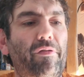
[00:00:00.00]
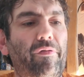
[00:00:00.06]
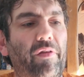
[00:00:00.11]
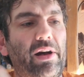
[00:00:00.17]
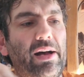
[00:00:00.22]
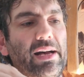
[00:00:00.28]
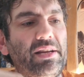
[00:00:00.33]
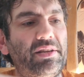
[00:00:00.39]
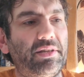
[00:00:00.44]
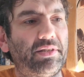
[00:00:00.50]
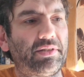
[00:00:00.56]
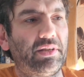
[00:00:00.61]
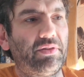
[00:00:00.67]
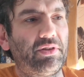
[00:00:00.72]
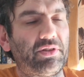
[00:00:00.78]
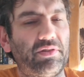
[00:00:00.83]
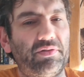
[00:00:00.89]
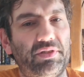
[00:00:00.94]
I find is
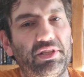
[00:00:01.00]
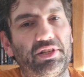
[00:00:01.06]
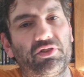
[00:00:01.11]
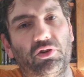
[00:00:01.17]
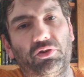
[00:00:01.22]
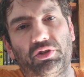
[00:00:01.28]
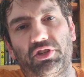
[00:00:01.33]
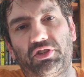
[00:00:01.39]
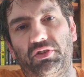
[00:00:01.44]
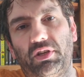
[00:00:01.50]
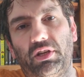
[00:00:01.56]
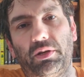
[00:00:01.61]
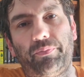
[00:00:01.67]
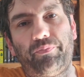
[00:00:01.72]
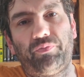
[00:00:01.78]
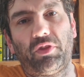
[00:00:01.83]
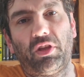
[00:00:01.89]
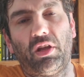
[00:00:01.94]
that there's a
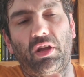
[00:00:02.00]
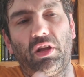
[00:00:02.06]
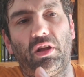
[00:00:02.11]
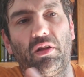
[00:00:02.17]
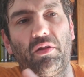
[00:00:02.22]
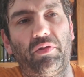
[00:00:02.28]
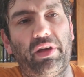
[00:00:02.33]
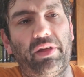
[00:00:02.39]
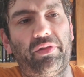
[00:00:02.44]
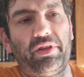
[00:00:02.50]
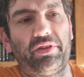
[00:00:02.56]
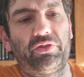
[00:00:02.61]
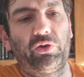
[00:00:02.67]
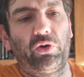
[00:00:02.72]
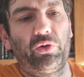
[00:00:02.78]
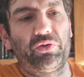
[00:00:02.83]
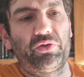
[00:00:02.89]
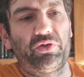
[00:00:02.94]
dishonesty, that they
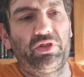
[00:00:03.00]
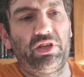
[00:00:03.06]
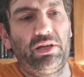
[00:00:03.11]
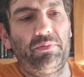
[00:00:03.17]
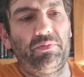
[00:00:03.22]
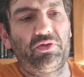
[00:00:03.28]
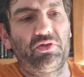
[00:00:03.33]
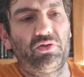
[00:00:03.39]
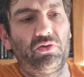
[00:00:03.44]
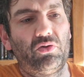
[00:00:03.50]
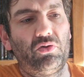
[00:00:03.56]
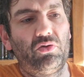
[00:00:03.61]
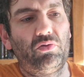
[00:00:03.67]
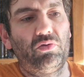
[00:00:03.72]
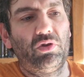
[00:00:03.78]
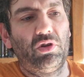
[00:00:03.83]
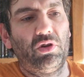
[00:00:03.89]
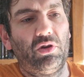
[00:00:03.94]
don't seem
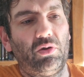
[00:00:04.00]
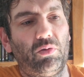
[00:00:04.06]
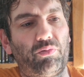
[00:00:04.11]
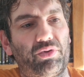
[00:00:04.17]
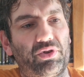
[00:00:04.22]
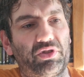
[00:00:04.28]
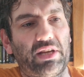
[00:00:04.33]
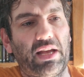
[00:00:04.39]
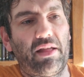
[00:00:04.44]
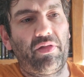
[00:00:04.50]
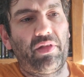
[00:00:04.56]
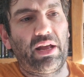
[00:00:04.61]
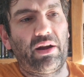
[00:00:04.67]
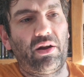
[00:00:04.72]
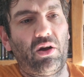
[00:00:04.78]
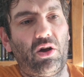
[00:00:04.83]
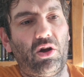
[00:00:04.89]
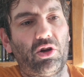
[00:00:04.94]
to present
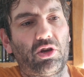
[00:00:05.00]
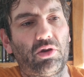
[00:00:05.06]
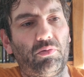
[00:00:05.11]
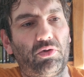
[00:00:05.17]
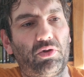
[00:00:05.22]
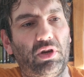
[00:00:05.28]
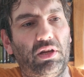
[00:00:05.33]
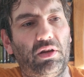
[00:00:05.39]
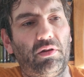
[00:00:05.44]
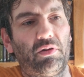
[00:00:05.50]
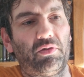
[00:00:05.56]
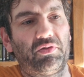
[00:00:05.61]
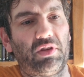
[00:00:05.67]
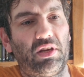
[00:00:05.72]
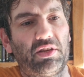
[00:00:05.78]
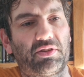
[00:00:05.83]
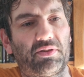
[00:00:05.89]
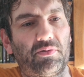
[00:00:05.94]
their argument in a
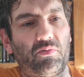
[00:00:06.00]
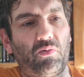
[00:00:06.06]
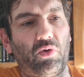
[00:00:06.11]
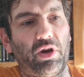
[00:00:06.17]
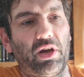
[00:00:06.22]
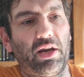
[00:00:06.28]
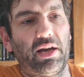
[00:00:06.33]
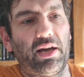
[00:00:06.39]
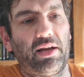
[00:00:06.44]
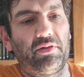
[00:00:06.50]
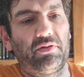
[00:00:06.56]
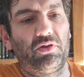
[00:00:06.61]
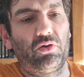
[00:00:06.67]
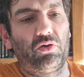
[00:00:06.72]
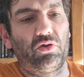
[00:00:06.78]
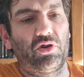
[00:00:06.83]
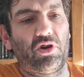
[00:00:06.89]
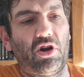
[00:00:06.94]
decent way. And
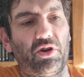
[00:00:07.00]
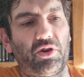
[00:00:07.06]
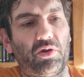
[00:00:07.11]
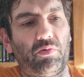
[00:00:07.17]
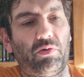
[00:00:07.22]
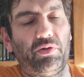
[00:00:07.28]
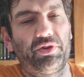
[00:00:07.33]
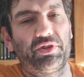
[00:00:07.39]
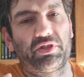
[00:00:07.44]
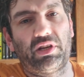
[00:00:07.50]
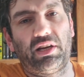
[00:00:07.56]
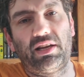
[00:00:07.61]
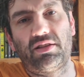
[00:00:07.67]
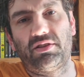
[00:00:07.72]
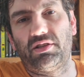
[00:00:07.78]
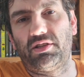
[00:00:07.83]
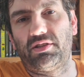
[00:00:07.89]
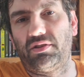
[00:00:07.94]
you could argue, well, they're
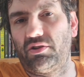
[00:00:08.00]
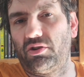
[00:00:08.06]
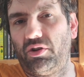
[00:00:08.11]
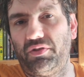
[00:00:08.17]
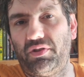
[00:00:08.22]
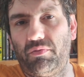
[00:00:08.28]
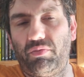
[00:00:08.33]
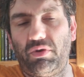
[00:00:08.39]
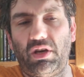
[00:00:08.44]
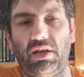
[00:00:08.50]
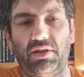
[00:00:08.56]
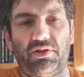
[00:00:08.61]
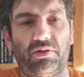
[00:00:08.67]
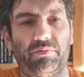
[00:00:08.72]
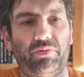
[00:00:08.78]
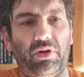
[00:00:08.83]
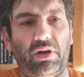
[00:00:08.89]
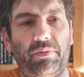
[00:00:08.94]
scientists, they're not
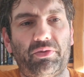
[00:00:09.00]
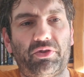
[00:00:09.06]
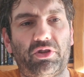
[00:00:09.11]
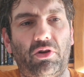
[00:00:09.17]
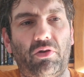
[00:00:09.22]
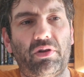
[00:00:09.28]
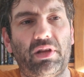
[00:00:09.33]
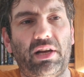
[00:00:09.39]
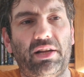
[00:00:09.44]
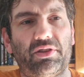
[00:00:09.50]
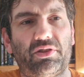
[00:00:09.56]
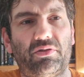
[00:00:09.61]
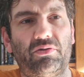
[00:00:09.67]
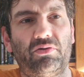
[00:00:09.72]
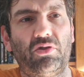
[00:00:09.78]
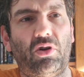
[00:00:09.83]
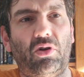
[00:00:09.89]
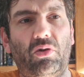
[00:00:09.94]
debaters, but I'm sorry, that's
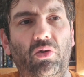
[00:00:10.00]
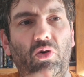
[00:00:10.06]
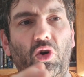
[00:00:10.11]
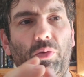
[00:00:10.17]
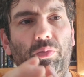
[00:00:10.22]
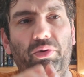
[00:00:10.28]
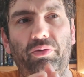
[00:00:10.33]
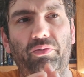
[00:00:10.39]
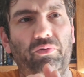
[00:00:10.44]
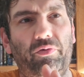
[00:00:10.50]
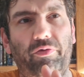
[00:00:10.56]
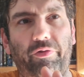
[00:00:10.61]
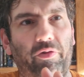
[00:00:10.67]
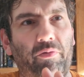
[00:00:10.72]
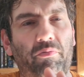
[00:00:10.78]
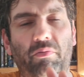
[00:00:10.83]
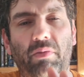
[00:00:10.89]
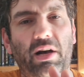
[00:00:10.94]
not open
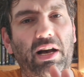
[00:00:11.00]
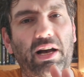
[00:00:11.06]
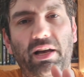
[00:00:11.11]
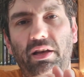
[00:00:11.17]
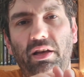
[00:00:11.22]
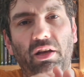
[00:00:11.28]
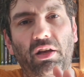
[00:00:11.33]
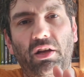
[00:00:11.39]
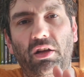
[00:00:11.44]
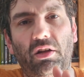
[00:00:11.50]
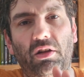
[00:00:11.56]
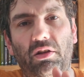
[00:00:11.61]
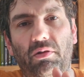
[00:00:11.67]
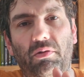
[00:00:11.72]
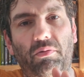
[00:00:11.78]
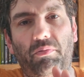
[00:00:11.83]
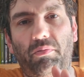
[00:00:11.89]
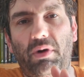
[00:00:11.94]
for
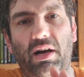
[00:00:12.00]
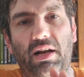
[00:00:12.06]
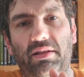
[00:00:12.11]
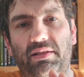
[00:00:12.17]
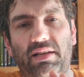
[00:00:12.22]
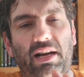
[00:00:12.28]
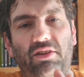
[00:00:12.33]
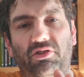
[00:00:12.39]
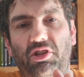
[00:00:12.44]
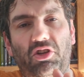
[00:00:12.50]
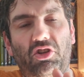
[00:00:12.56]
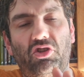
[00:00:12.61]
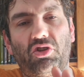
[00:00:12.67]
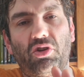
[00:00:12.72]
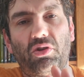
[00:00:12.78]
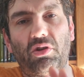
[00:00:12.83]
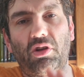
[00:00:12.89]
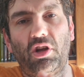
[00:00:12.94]
my
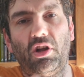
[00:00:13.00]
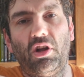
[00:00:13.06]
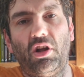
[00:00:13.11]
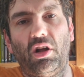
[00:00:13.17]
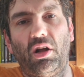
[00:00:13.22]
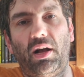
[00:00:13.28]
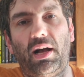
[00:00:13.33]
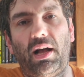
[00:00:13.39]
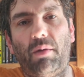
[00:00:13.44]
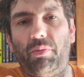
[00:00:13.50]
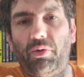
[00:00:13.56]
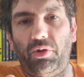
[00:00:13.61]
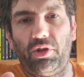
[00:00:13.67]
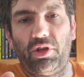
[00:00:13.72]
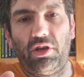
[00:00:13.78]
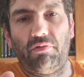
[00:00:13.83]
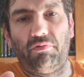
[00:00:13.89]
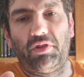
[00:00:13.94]
digestion. I
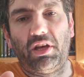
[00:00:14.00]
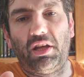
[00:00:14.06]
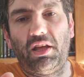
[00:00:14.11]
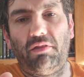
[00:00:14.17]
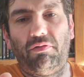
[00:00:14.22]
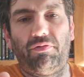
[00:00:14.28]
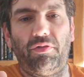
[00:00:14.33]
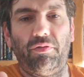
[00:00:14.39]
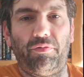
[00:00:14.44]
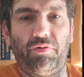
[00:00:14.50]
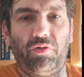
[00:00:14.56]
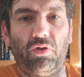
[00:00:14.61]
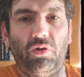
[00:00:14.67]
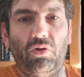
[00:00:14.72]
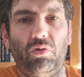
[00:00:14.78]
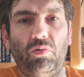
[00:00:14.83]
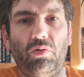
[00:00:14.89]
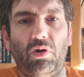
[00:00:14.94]
believe that if the
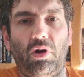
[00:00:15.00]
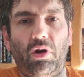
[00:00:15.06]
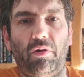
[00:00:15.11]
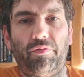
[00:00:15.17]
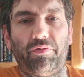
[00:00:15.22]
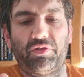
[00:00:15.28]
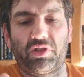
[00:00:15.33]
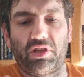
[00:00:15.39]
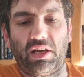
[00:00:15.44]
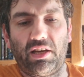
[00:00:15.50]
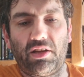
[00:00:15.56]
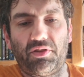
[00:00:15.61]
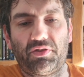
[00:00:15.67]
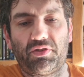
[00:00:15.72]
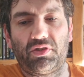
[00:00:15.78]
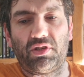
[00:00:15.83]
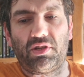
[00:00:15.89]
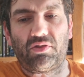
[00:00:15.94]
view of the
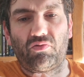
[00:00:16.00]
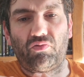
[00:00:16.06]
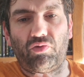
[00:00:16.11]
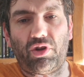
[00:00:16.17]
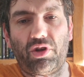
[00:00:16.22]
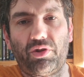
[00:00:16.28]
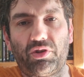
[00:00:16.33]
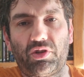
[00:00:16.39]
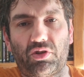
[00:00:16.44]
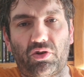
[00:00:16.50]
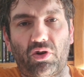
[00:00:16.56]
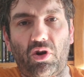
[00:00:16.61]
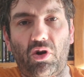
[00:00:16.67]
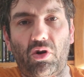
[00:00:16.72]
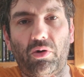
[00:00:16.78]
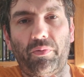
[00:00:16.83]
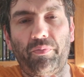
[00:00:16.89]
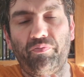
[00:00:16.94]
science is really
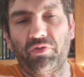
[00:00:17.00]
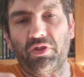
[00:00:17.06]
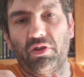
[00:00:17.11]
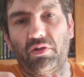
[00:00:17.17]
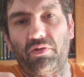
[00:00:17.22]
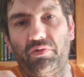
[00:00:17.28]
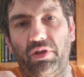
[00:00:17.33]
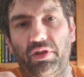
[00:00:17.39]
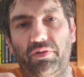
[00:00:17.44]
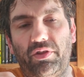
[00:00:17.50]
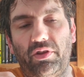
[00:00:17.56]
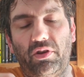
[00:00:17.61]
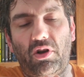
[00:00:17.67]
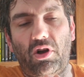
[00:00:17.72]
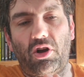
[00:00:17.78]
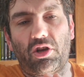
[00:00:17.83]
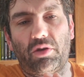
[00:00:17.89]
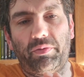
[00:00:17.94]
strong, that the
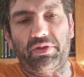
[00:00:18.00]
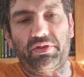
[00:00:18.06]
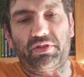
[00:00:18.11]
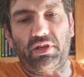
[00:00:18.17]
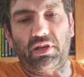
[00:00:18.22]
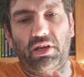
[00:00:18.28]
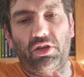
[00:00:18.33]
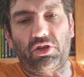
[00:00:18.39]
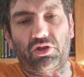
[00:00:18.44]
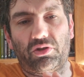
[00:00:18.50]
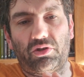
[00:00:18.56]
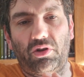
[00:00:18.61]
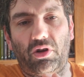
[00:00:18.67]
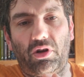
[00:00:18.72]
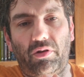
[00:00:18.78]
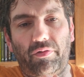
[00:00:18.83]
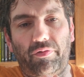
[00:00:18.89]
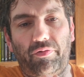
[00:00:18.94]
argumentation
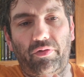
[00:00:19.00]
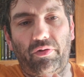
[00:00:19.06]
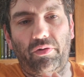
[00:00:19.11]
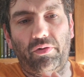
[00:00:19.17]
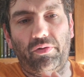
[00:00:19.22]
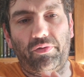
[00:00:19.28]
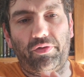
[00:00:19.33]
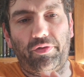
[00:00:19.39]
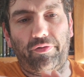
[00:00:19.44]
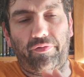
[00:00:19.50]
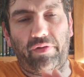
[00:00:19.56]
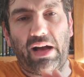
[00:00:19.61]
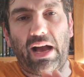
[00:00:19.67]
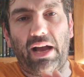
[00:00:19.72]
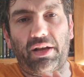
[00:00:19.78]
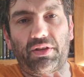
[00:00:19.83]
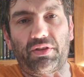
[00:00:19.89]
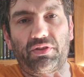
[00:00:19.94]
of the
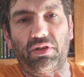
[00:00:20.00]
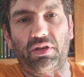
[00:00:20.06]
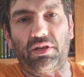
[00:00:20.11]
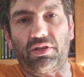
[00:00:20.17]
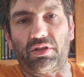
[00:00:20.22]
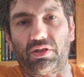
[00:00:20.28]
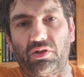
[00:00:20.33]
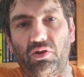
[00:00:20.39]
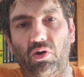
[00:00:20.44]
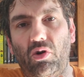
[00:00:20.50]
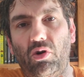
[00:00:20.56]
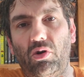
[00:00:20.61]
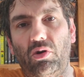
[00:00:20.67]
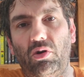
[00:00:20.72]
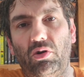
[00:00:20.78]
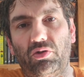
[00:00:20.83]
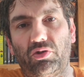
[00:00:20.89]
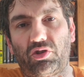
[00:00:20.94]
facts is
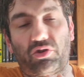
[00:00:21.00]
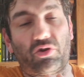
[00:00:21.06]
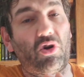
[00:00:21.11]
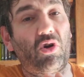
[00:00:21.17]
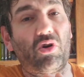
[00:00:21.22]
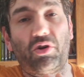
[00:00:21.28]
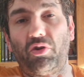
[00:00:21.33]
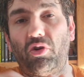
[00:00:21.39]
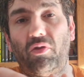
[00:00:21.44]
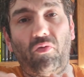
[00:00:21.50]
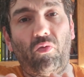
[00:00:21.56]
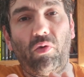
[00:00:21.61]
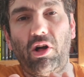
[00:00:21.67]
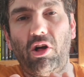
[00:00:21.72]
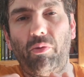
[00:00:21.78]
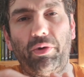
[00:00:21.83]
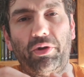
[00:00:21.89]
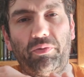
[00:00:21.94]
so strong and
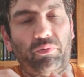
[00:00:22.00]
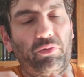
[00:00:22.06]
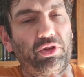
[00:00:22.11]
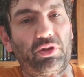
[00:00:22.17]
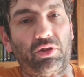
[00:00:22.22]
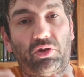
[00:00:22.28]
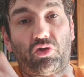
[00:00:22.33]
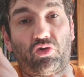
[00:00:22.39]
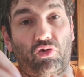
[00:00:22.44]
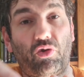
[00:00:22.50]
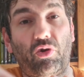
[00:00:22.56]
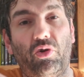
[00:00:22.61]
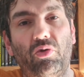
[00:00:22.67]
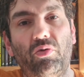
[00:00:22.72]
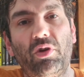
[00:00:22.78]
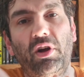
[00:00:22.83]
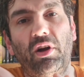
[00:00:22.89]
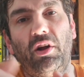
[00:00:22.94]
overwhelmingly
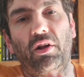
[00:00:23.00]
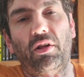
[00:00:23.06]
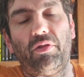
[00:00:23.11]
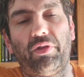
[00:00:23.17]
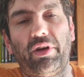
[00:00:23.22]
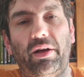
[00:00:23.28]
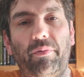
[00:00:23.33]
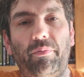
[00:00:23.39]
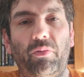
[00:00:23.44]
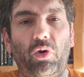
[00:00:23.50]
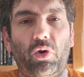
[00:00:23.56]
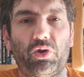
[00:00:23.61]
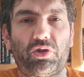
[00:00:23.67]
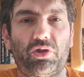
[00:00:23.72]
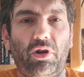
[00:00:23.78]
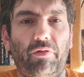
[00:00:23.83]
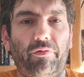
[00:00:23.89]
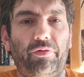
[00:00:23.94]
true that
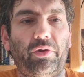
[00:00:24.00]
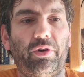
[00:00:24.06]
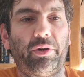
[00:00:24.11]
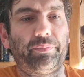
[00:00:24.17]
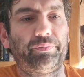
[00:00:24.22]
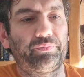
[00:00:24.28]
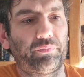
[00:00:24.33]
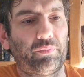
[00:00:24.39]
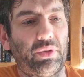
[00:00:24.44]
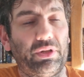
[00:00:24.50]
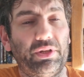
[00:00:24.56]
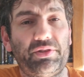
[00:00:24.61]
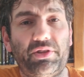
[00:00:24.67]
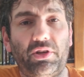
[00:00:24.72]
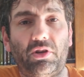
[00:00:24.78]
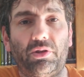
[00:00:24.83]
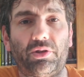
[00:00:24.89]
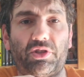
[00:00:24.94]
most of the
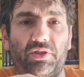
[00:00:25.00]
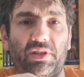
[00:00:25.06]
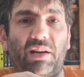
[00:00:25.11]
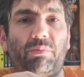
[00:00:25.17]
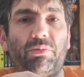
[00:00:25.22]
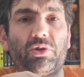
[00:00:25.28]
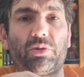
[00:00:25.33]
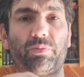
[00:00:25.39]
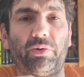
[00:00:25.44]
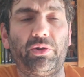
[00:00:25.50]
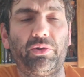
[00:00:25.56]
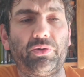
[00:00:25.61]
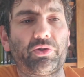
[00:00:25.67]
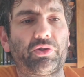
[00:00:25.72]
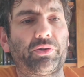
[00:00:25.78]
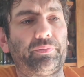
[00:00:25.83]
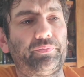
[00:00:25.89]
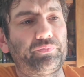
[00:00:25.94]
political
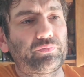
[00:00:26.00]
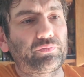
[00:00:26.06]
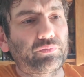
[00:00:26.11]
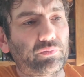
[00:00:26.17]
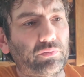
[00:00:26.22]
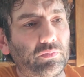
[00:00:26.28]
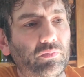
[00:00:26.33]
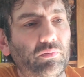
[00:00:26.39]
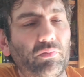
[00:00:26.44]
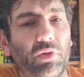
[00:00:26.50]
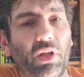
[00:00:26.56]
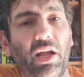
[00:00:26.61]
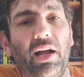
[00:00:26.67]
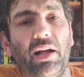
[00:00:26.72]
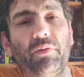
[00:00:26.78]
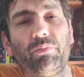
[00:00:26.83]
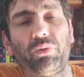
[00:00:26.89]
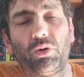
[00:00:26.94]
establishments
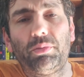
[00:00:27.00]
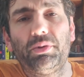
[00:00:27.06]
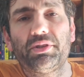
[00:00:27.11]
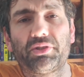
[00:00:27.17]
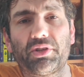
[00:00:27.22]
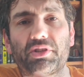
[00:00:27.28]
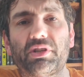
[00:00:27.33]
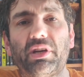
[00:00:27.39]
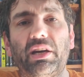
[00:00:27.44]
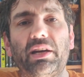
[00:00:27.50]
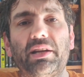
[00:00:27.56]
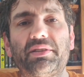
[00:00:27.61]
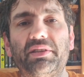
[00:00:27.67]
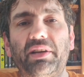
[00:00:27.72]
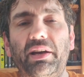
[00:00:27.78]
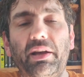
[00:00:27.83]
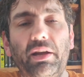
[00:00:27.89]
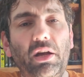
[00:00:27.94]
and public
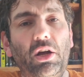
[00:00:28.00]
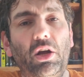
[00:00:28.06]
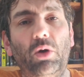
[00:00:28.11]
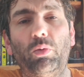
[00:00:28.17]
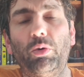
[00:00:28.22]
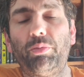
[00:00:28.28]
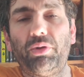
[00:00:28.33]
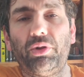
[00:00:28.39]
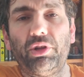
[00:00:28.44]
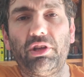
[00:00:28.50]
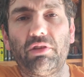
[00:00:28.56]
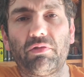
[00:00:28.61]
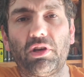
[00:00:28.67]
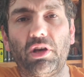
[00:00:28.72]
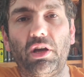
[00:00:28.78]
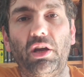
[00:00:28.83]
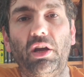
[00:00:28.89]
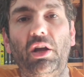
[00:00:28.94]
society would believe
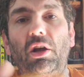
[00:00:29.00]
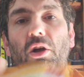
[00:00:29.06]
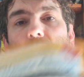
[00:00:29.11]
it.